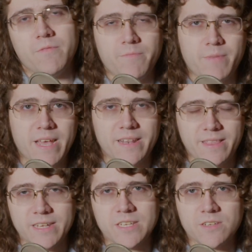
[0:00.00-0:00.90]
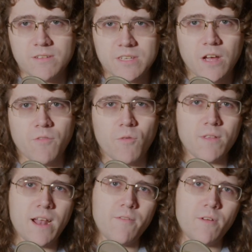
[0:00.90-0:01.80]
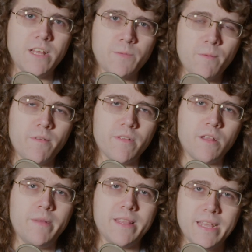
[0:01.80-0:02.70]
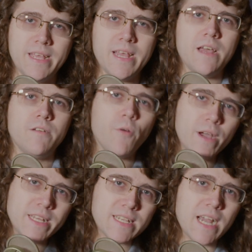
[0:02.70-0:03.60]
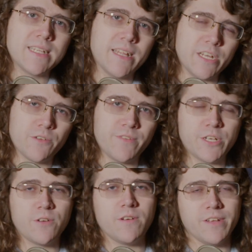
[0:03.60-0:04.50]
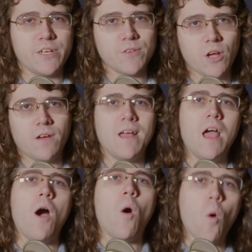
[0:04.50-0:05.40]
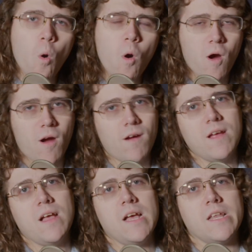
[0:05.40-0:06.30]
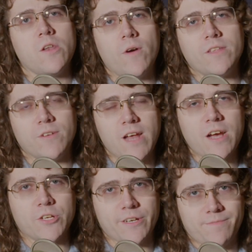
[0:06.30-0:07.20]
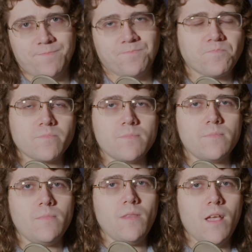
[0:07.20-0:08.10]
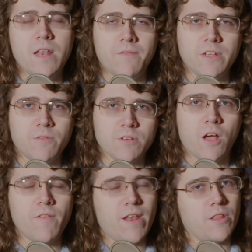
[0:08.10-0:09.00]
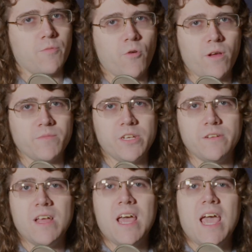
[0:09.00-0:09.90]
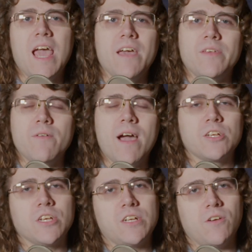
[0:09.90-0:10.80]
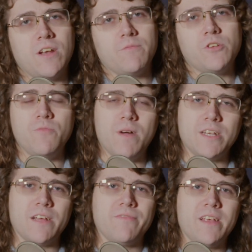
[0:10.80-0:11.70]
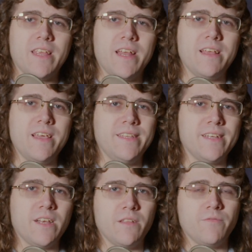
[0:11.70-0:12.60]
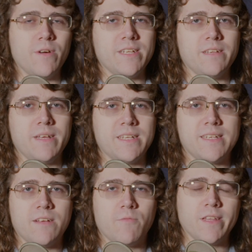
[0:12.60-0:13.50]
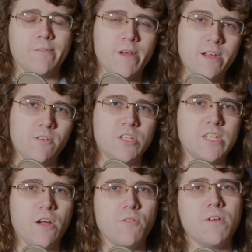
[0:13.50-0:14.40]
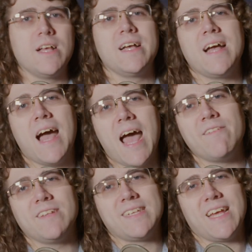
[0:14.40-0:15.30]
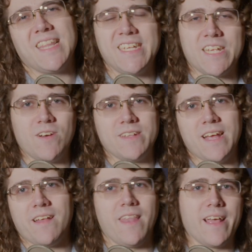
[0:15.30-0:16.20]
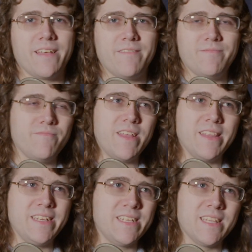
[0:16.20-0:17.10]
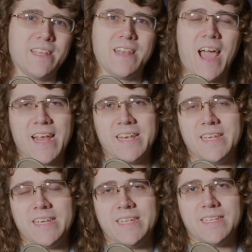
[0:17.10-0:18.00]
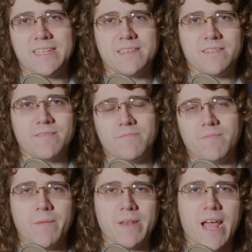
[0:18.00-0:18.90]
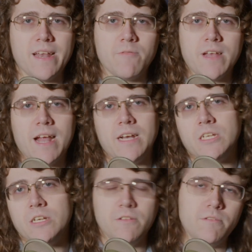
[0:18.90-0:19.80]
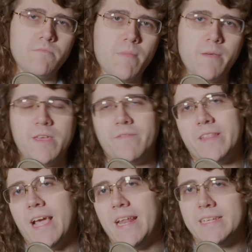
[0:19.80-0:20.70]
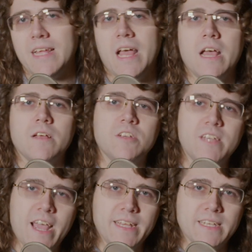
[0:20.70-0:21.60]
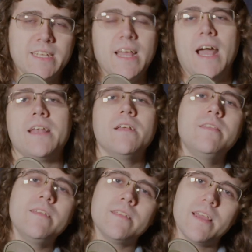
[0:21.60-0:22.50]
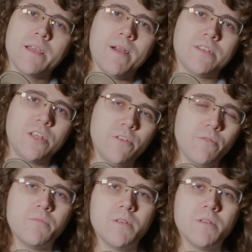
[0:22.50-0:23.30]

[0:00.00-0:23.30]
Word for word: be it this software that I've already experimented with a little bit, the voice isolation feature in DaVinci Resolve, or noise reduction, DaVinci Resolve and other programs too. If you actually turn it up too much, I find that it eats into the voice and makes it sound really weird. So I would say at least turn it down like at least to the 90s, maybe 91, 92, maybe even the 80s to taste. Another thing to think about too